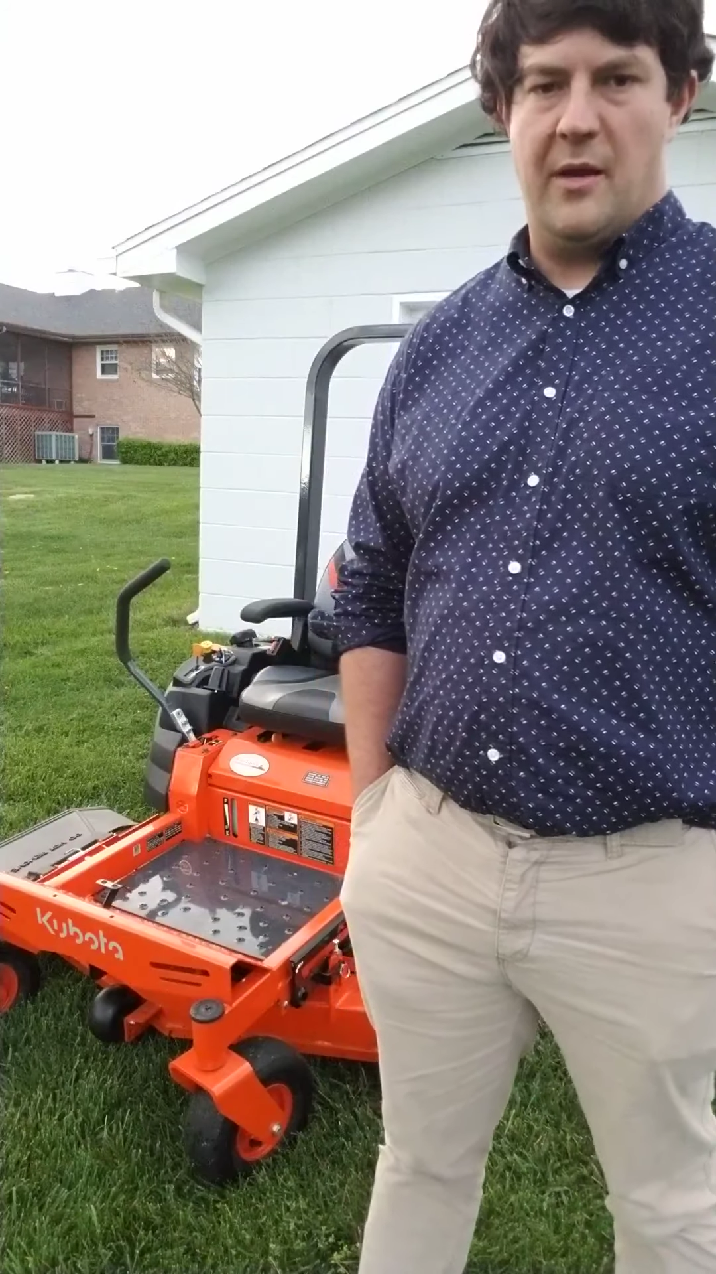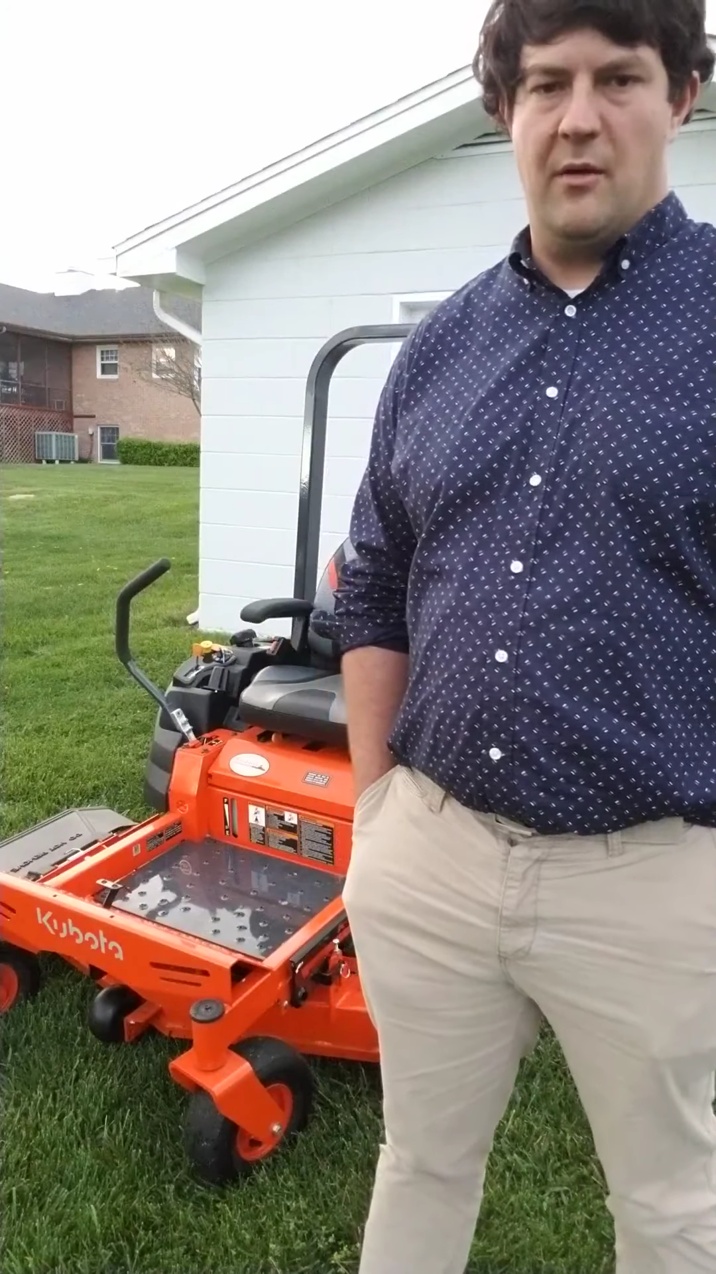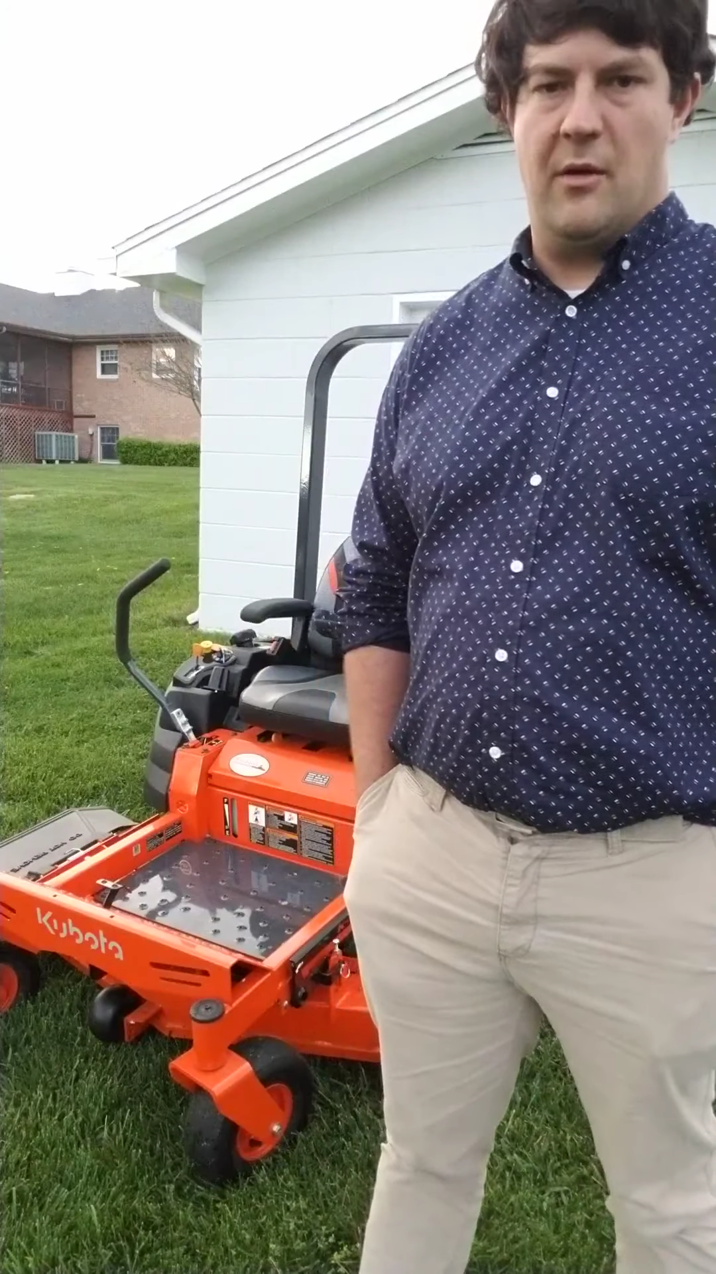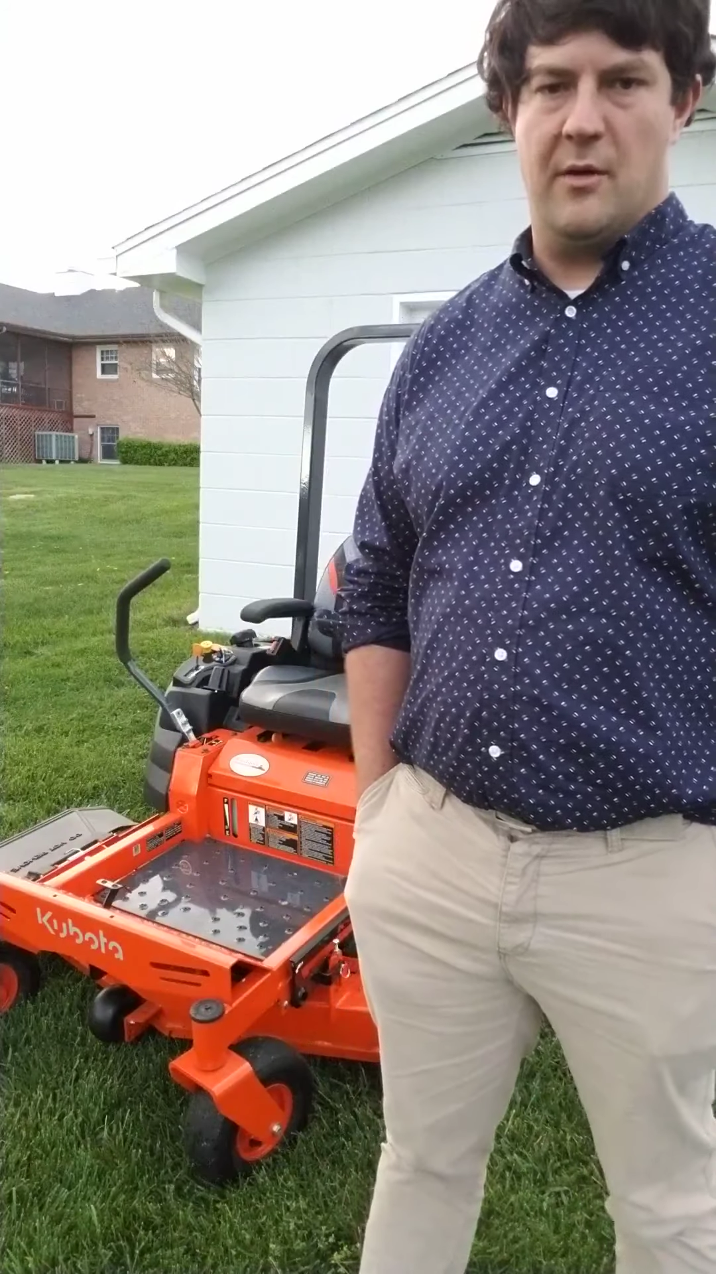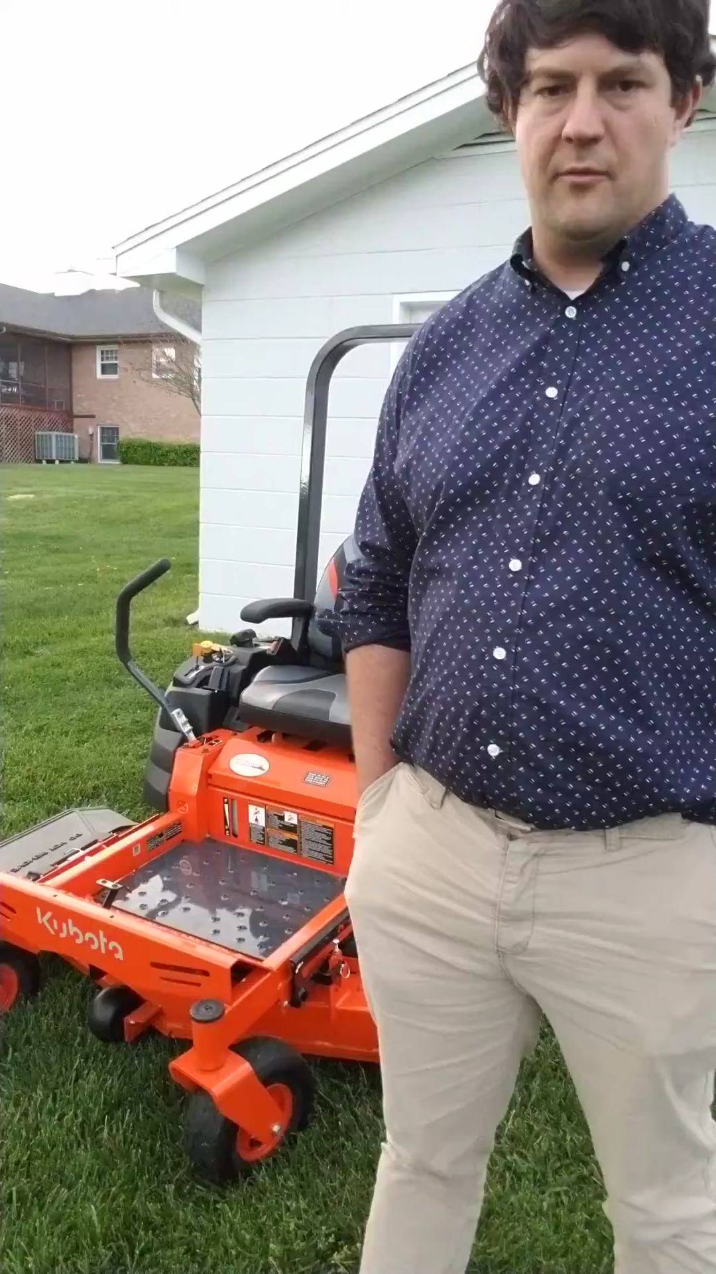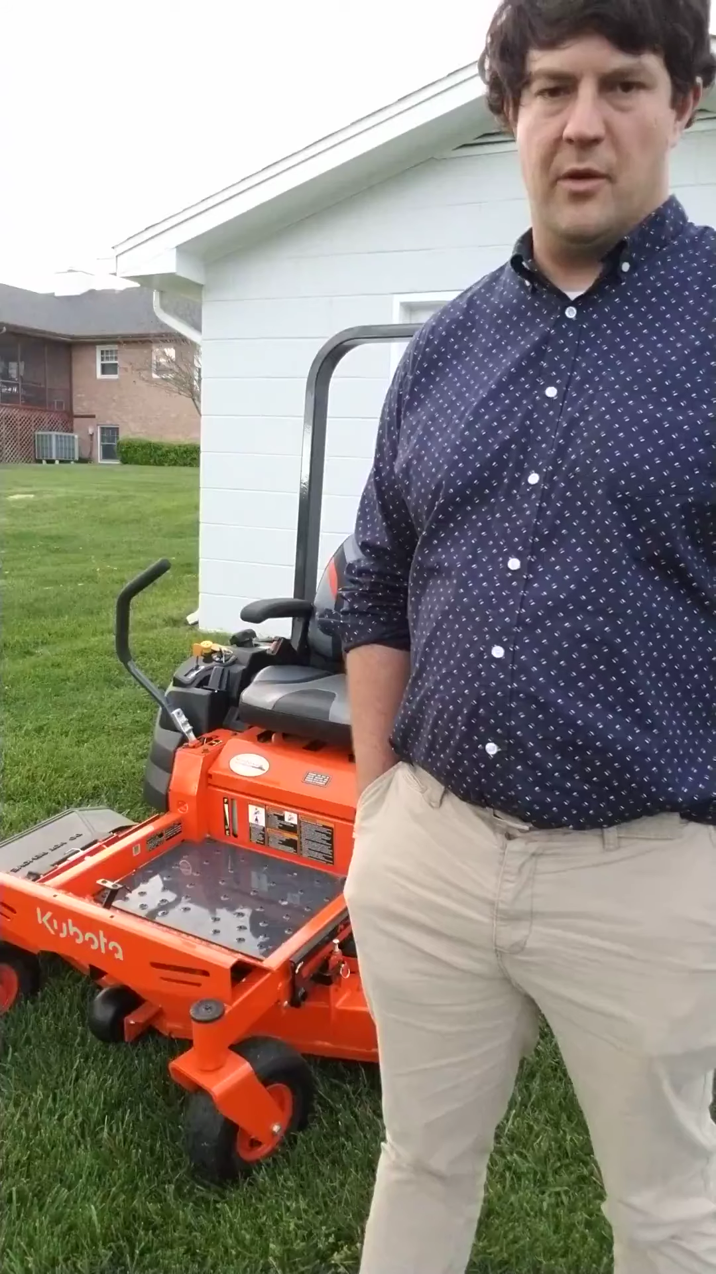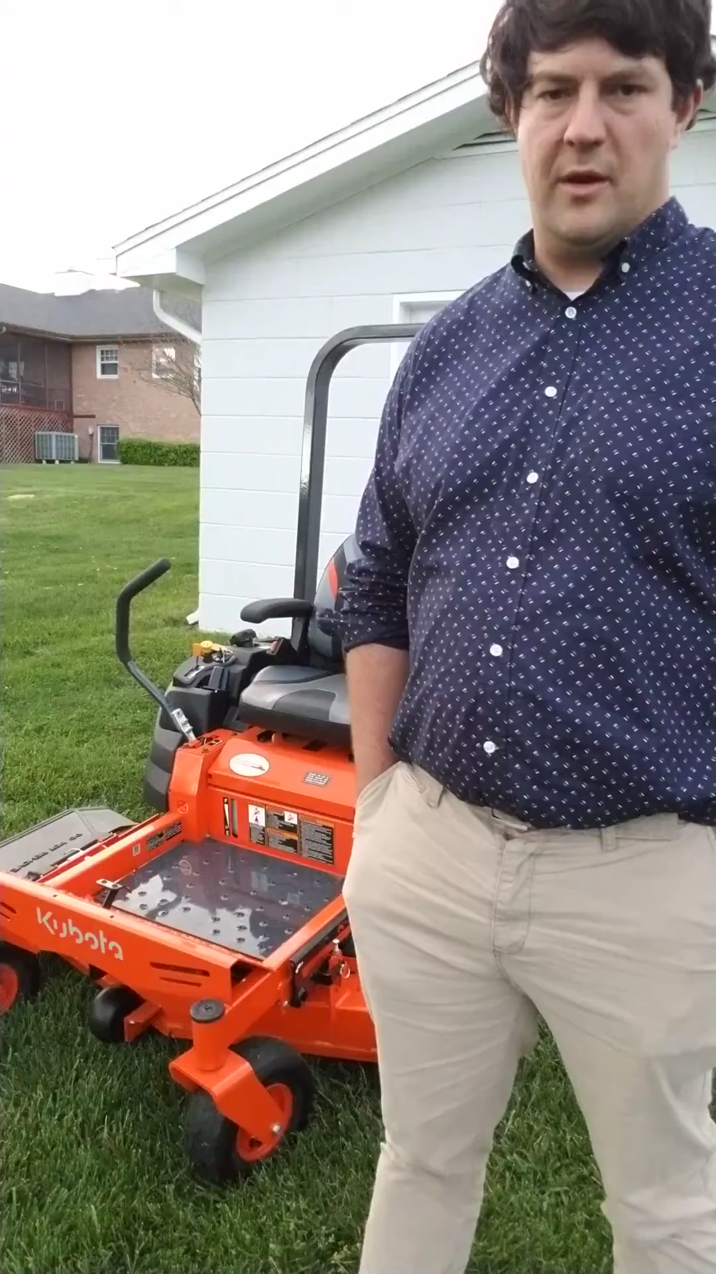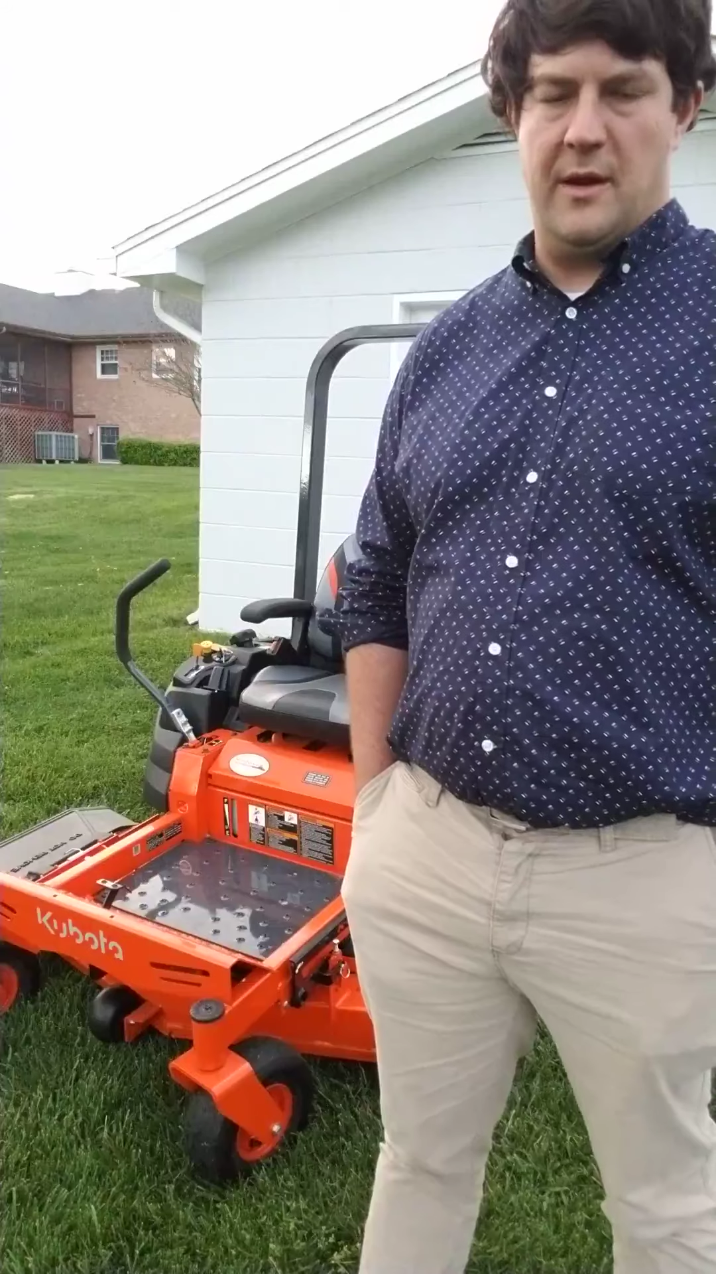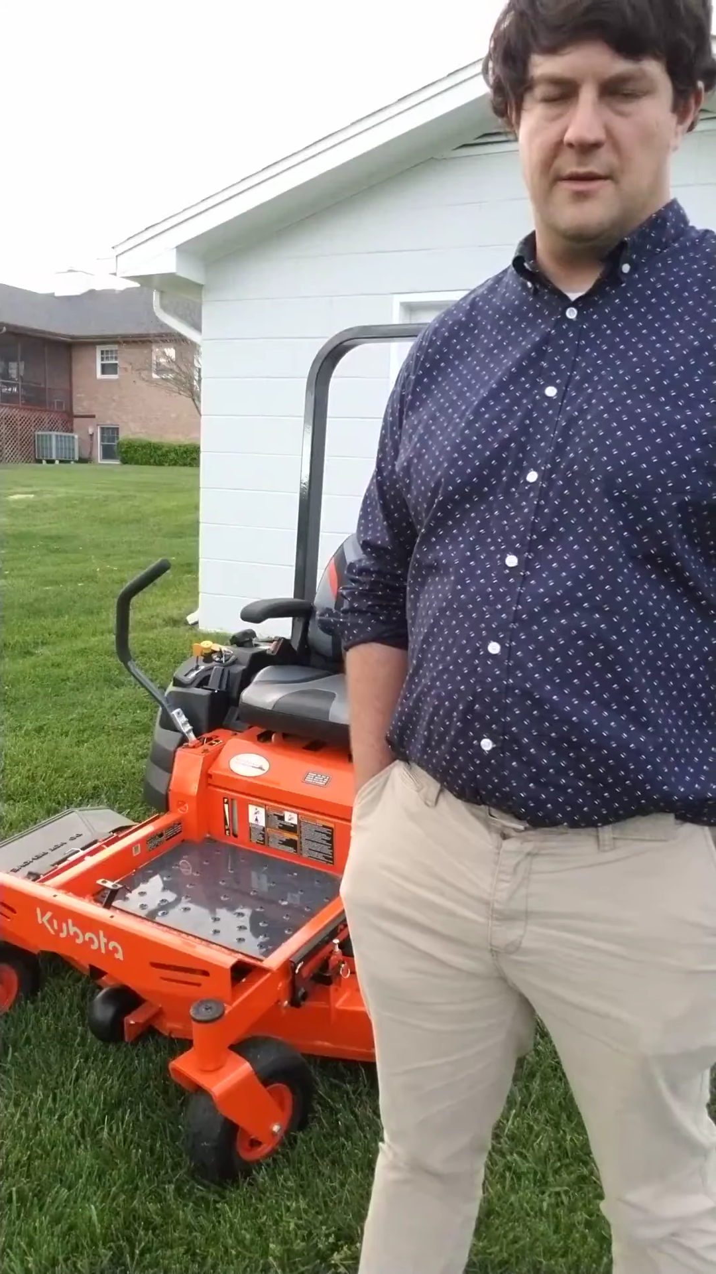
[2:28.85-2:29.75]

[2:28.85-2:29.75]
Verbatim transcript: yard and really